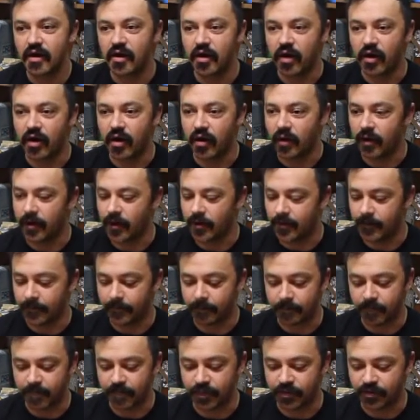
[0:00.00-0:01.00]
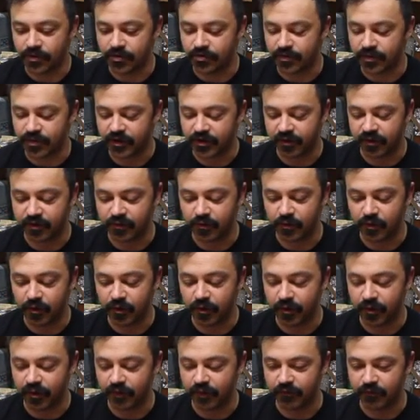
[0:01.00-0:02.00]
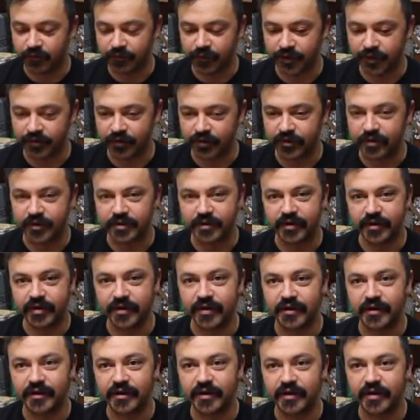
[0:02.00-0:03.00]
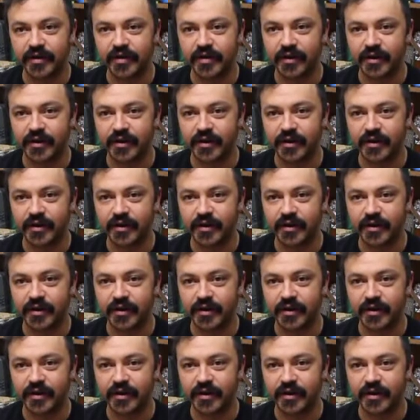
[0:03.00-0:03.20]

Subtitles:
And you get a very clean